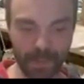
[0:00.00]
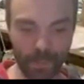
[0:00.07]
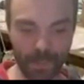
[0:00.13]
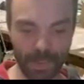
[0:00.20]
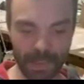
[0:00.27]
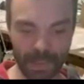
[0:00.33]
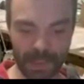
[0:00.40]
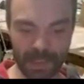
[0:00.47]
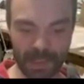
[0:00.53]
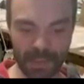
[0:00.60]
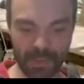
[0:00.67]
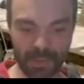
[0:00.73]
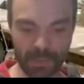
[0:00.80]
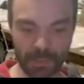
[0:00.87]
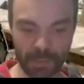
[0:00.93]
We need
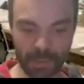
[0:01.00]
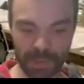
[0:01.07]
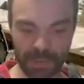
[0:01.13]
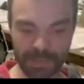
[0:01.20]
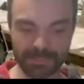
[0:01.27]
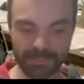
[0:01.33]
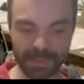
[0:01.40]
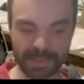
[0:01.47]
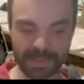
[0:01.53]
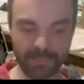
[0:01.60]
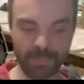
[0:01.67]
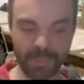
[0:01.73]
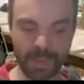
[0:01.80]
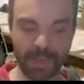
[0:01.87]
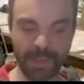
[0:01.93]
to
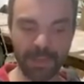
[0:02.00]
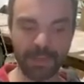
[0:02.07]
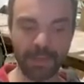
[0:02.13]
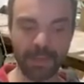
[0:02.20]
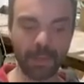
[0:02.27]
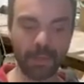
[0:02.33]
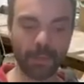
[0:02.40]
specify